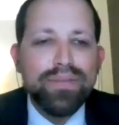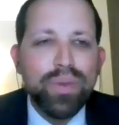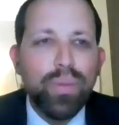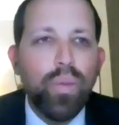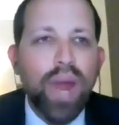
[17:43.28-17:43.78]

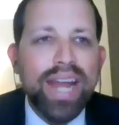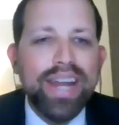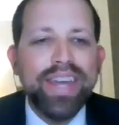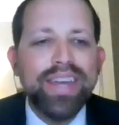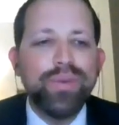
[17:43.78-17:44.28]
the
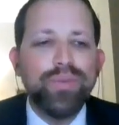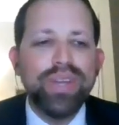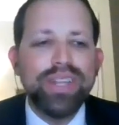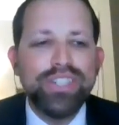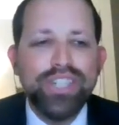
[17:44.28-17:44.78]
waning
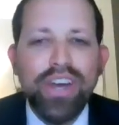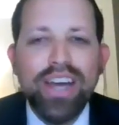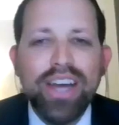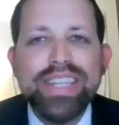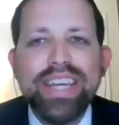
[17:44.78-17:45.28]

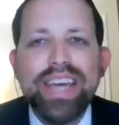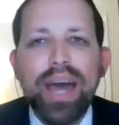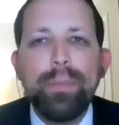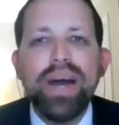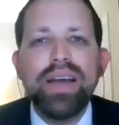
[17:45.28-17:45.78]
religiosity
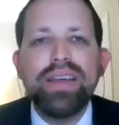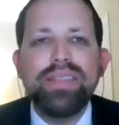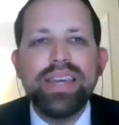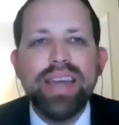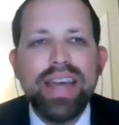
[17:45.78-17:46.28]
among
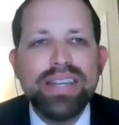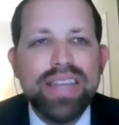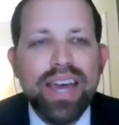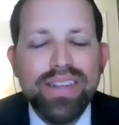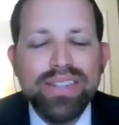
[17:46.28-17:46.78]
the
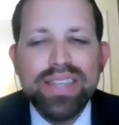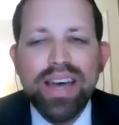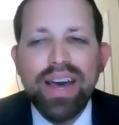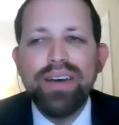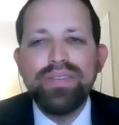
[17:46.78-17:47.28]
exiles
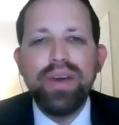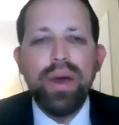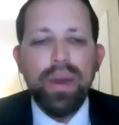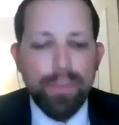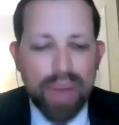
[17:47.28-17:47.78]
of
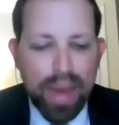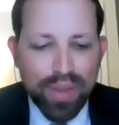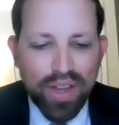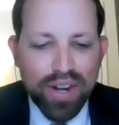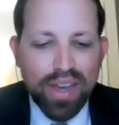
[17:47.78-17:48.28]

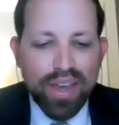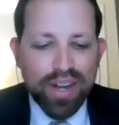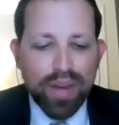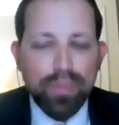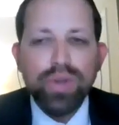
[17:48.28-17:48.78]
Babylon.
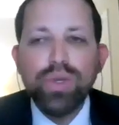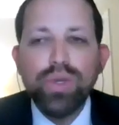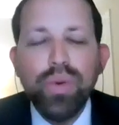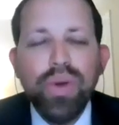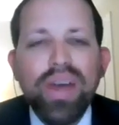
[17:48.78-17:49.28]
Number
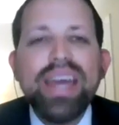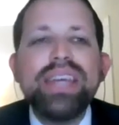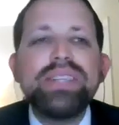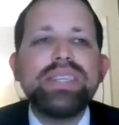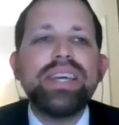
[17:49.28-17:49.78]
two
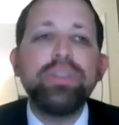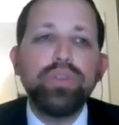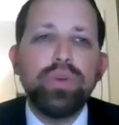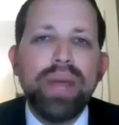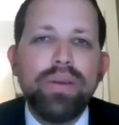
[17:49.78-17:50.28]
is
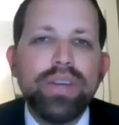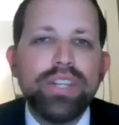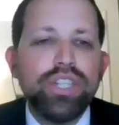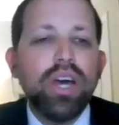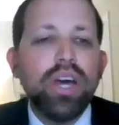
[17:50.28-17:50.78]

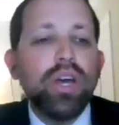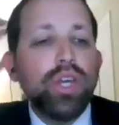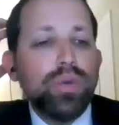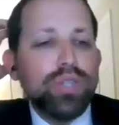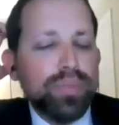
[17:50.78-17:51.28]
intermarriage. A
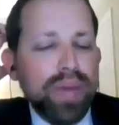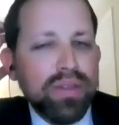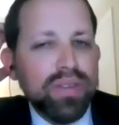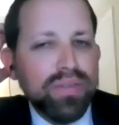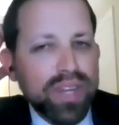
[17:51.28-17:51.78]
huge
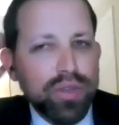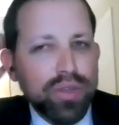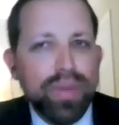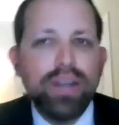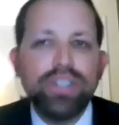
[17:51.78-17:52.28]
amount of
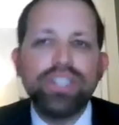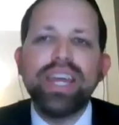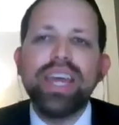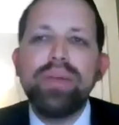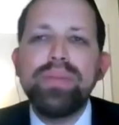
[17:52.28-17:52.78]
intermarriage.
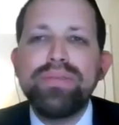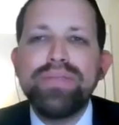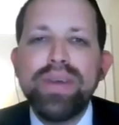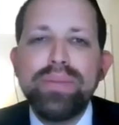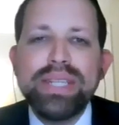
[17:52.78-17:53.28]
Nehemiah
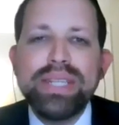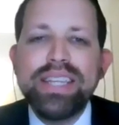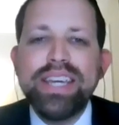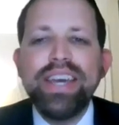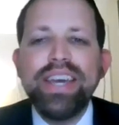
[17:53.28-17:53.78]

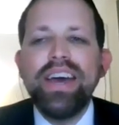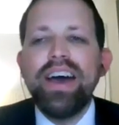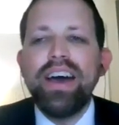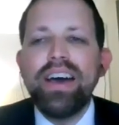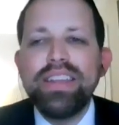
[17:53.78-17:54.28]
famously
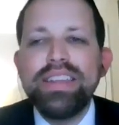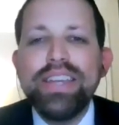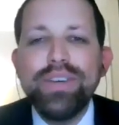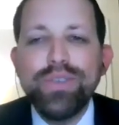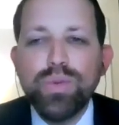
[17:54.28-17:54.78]

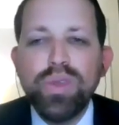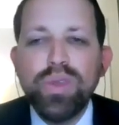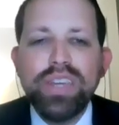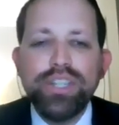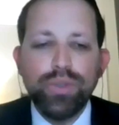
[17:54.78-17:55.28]
deals with
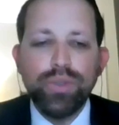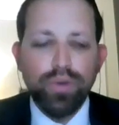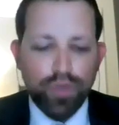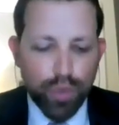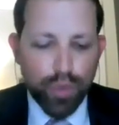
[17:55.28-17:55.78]
the issue
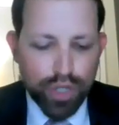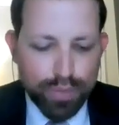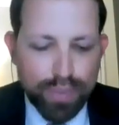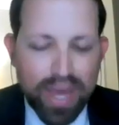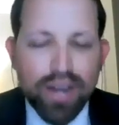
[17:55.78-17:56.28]
of Jewish
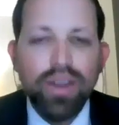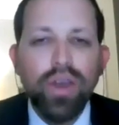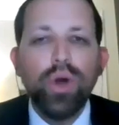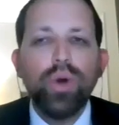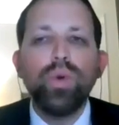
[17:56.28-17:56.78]
men
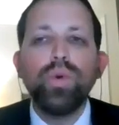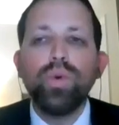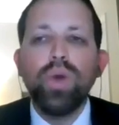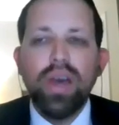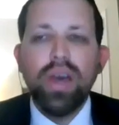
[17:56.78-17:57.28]
who